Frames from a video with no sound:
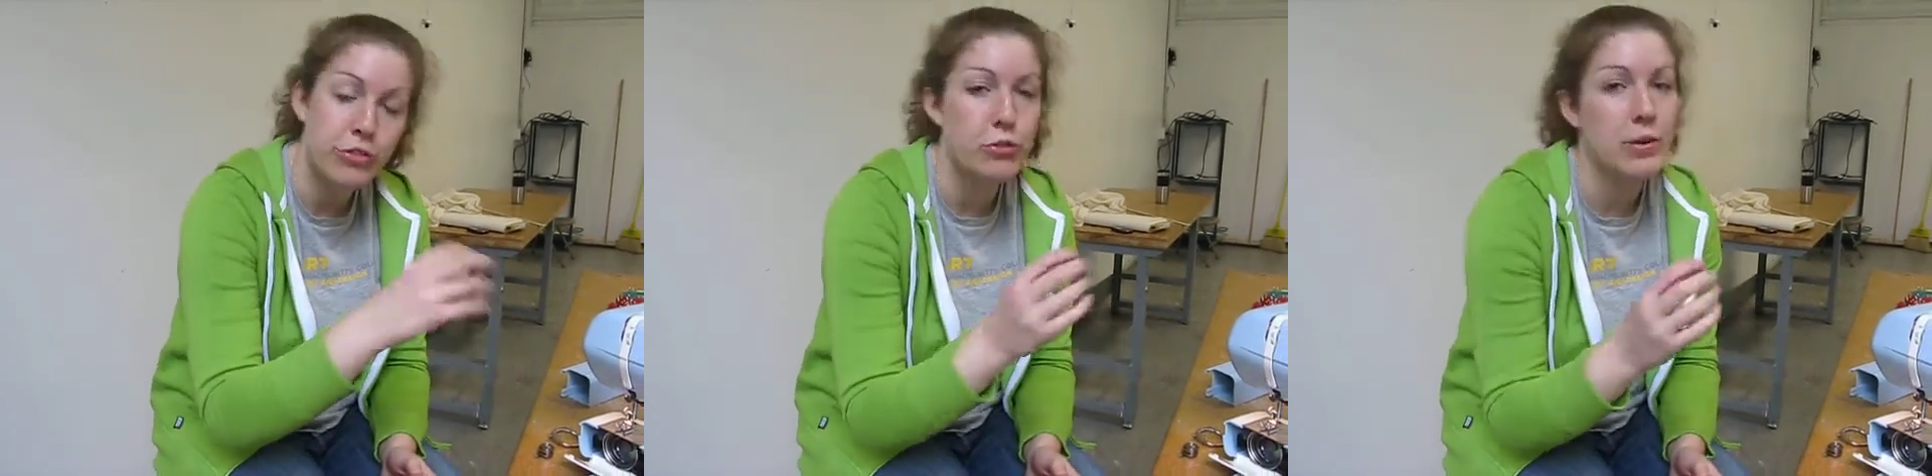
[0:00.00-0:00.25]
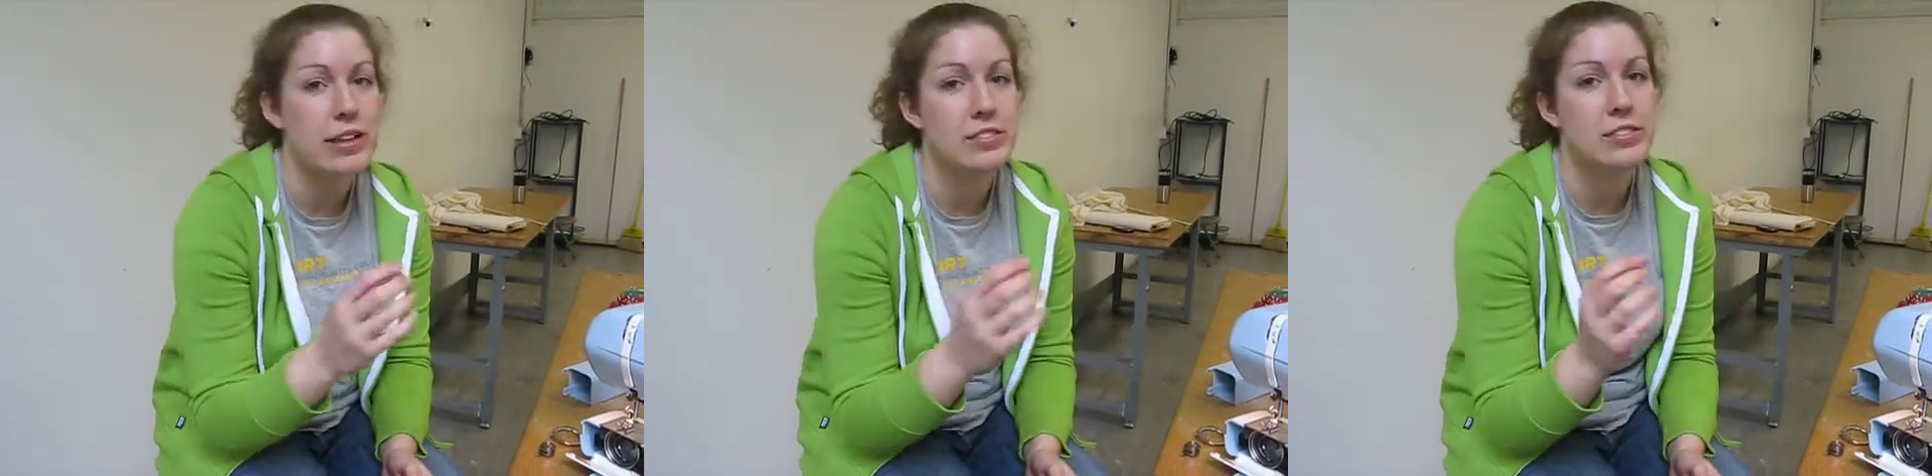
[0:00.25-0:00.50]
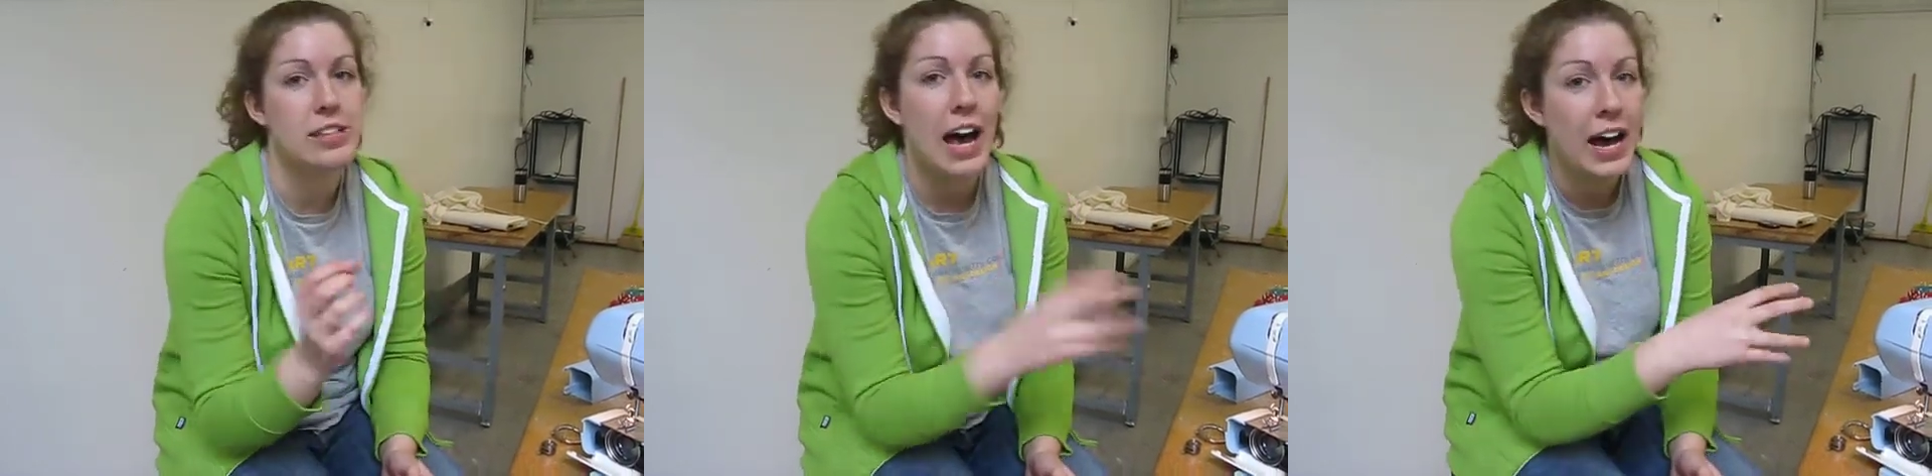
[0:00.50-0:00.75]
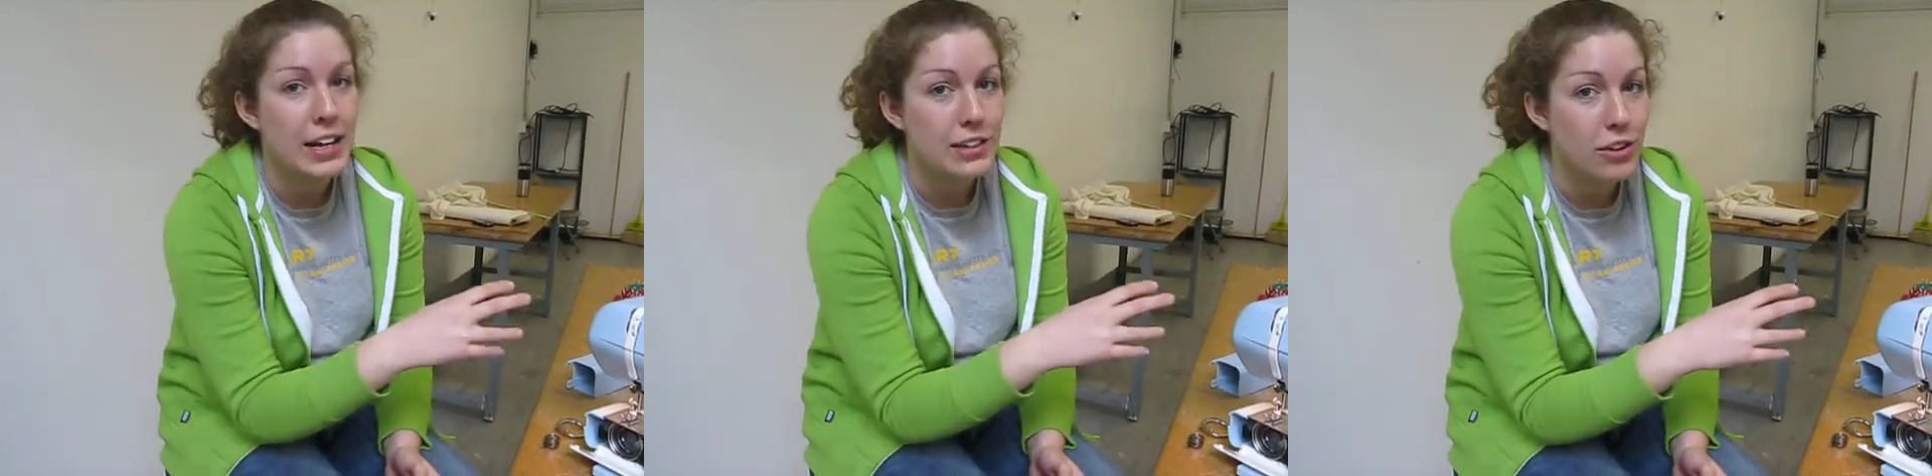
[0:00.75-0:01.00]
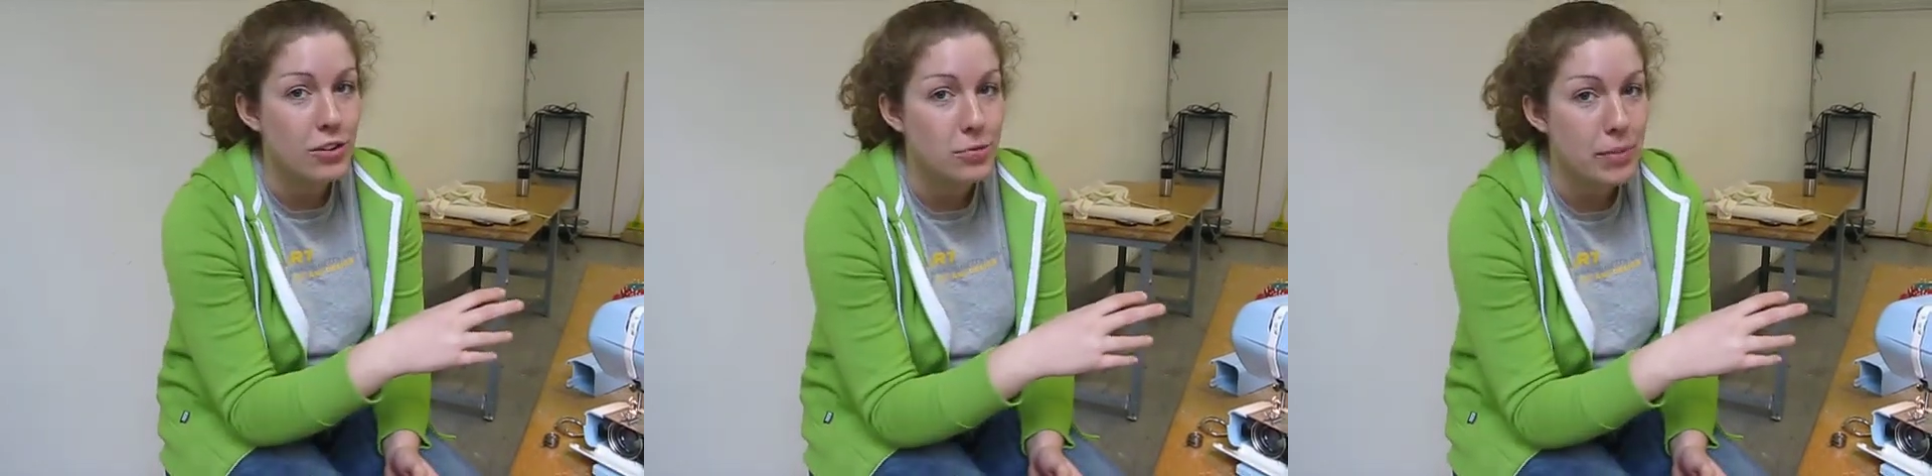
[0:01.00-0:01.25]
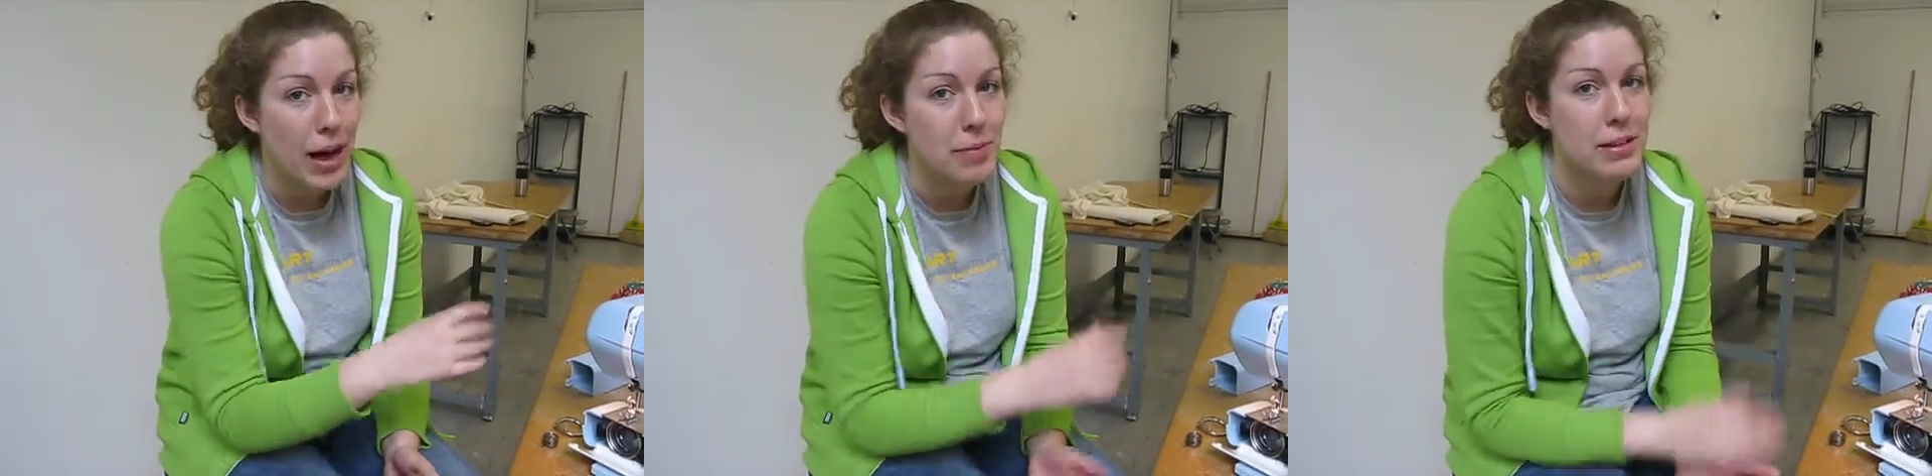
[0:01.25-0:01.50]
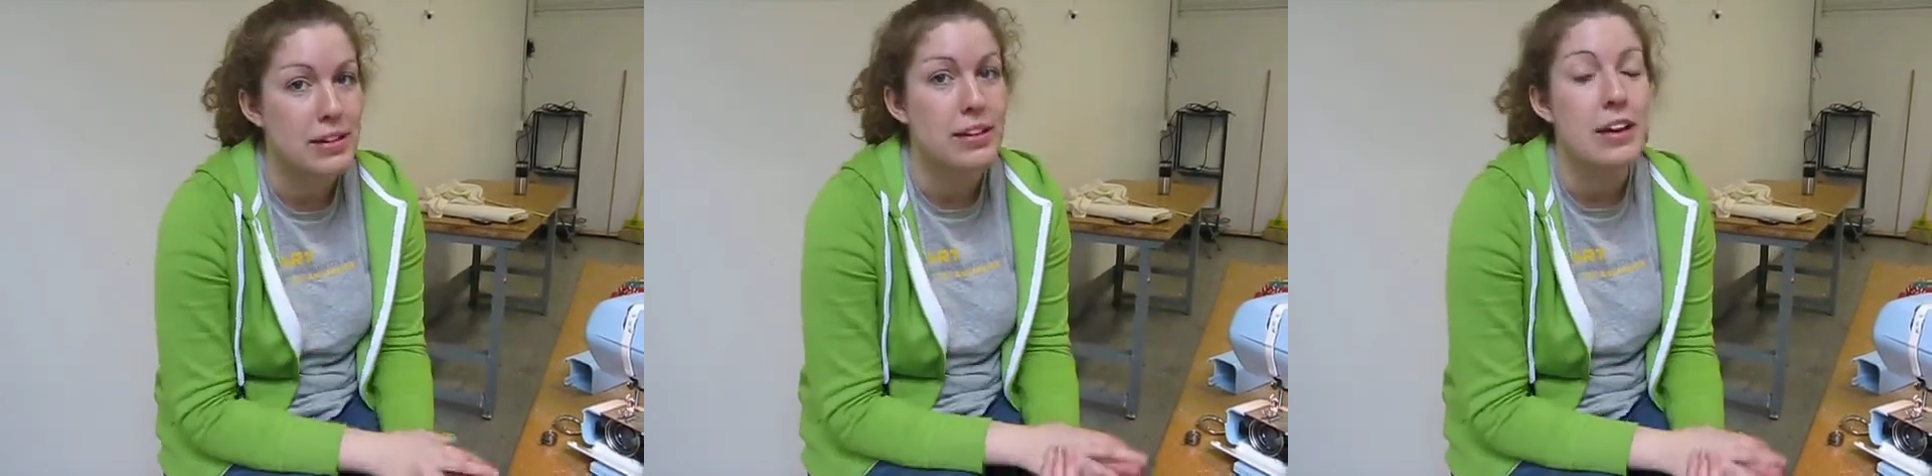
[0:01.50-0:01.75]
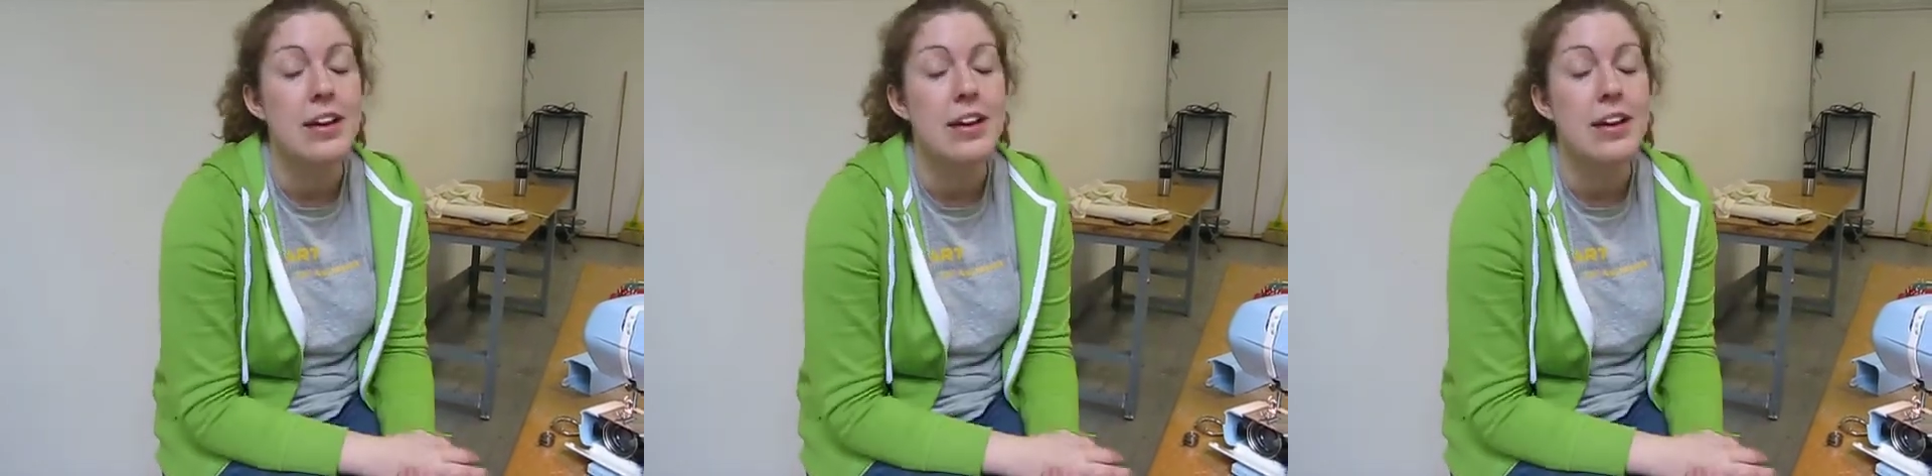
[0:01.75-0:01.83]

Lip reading: to a side-load bobbin.